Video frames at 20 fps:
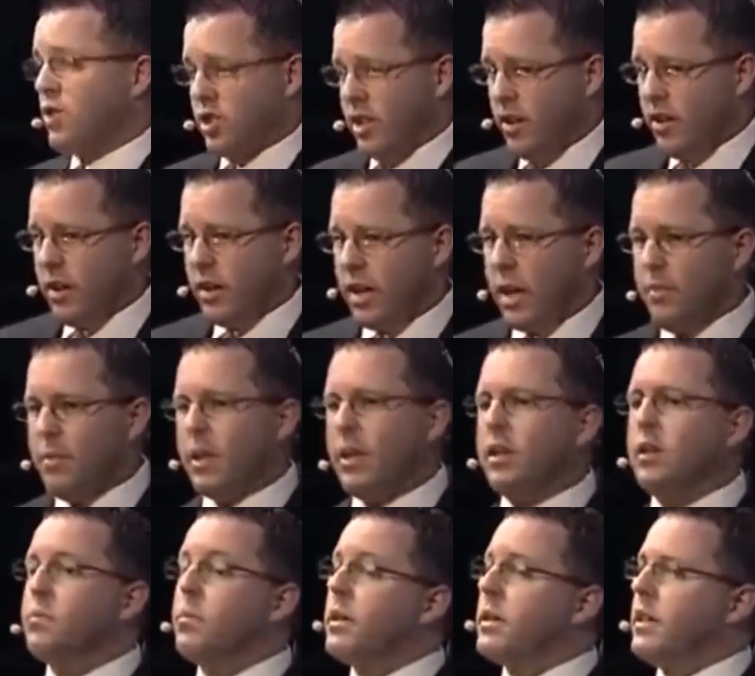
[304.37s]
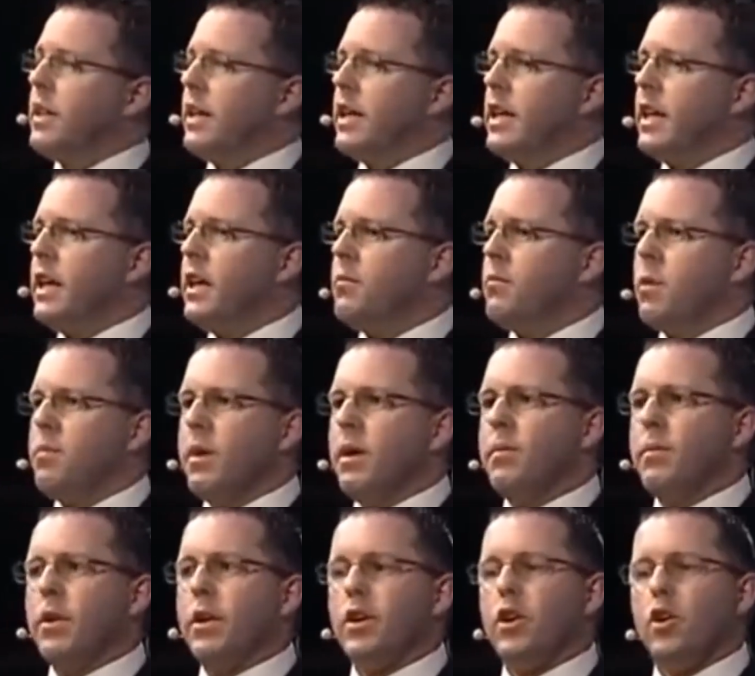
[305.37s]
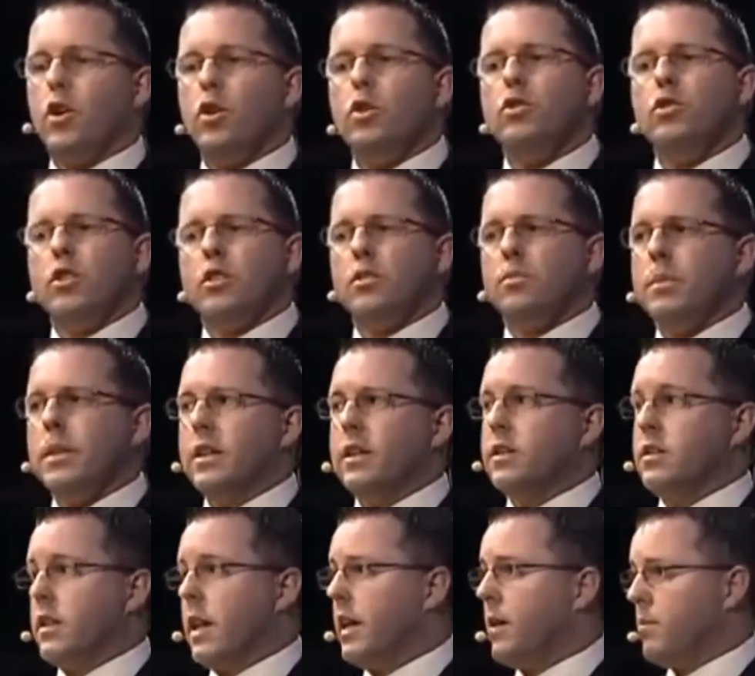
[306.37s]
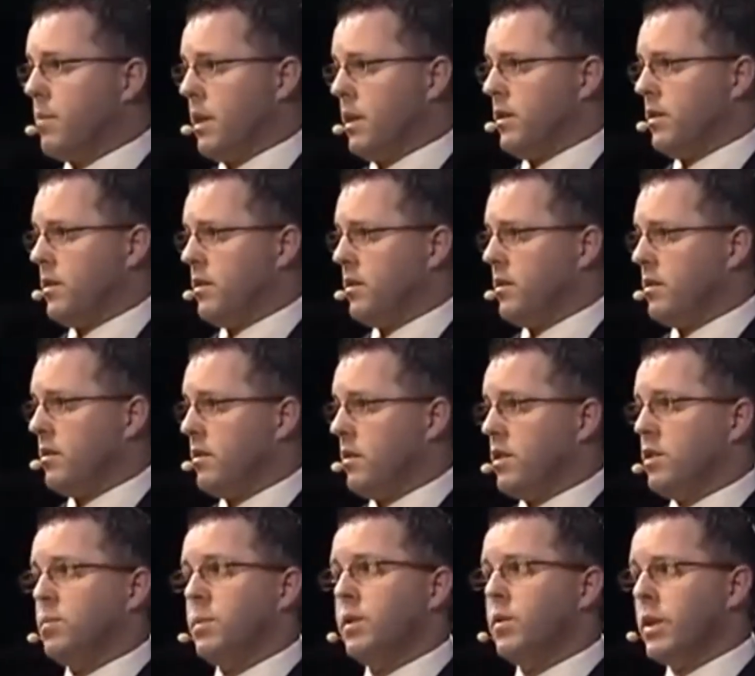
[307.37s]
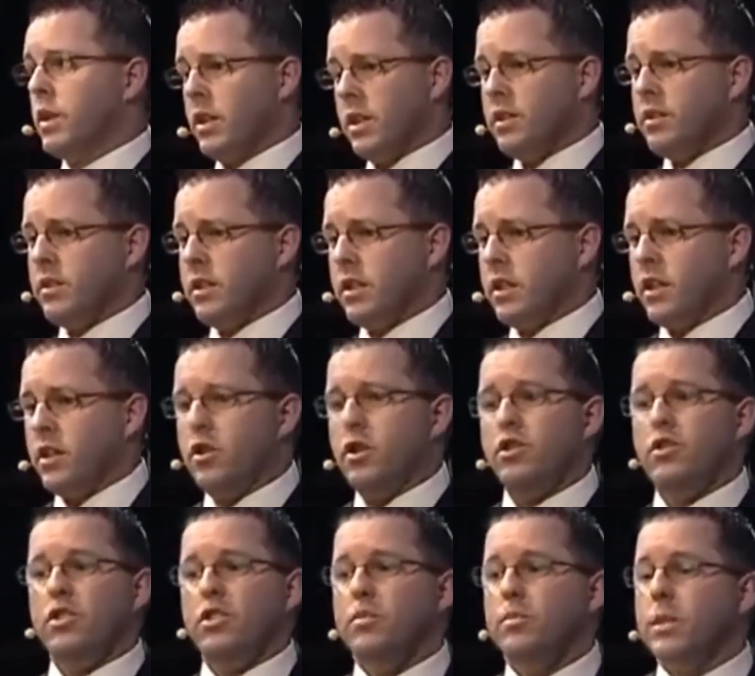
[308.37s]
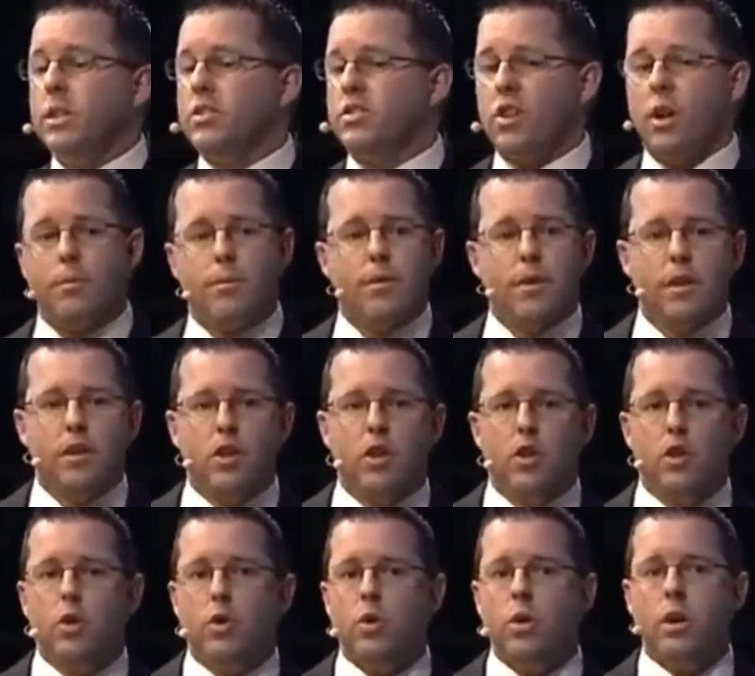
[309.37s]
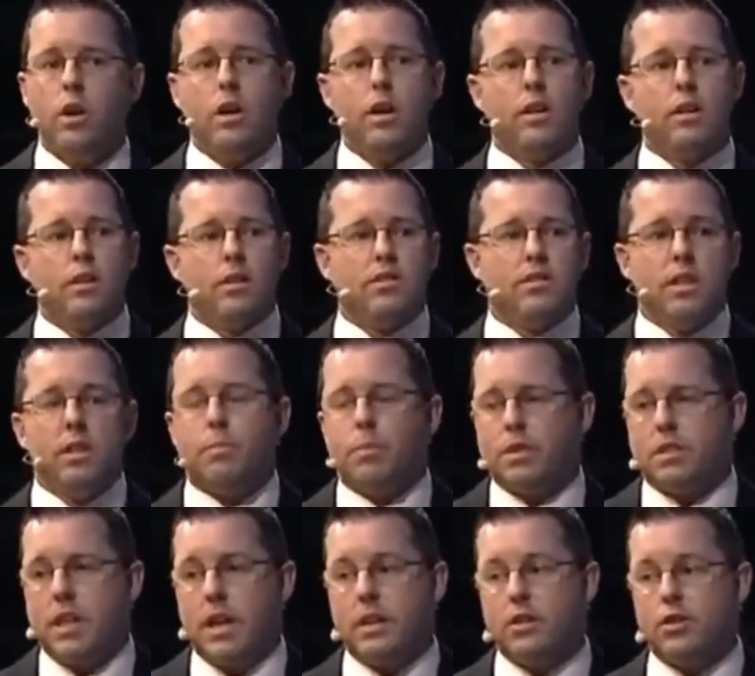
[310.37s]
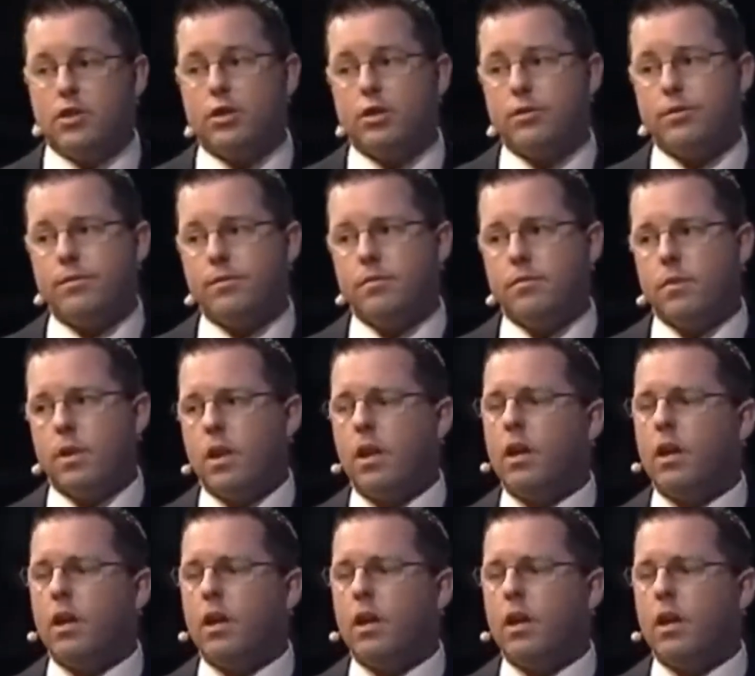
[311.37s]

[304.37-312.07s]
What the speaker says: love sharing that but then again, remember, it could just be excitement. Let's be realistic. It could just be something new. We see potential.